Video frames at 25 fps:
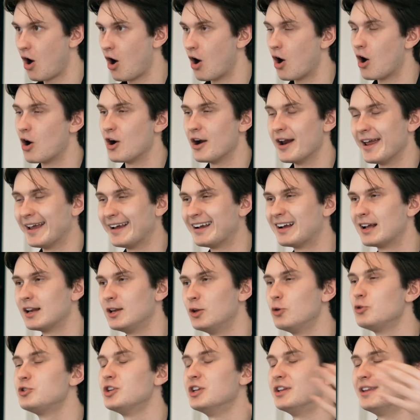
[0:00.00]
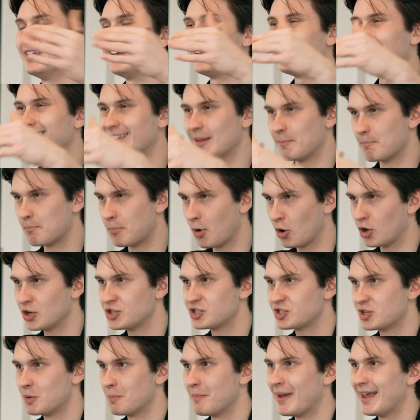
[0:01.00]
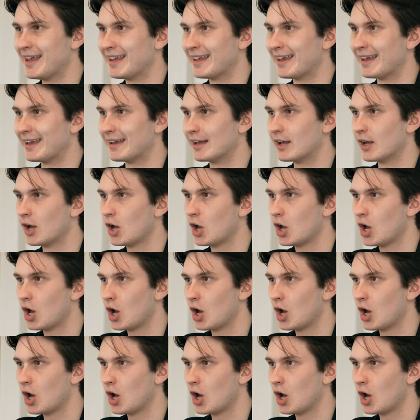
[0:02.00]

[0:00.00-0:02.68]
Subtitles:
are included in the policy making. Yes.